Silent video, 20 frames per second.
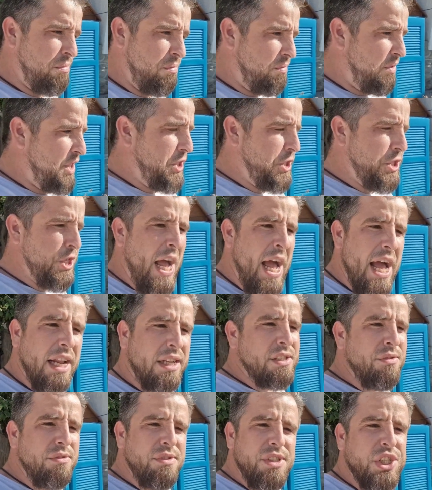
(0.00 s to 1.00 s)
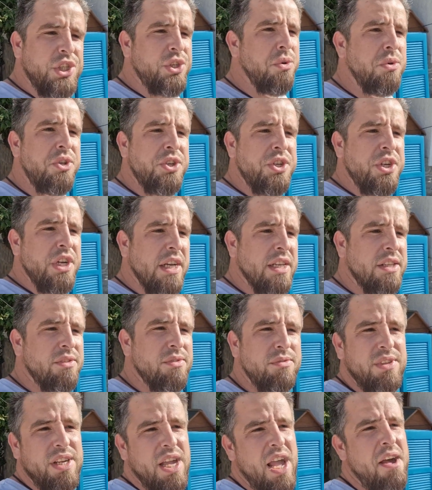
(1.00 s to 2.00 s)
we chat, we shoot shit,
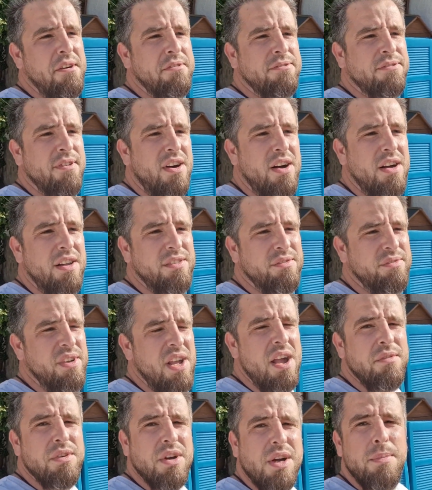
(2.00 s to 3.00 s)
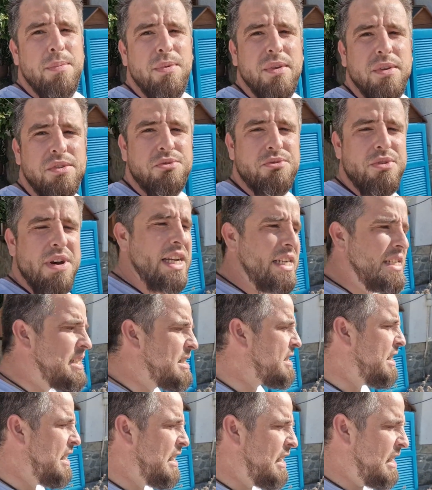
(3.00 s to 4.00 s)
we have fun, we have a couple of drinks,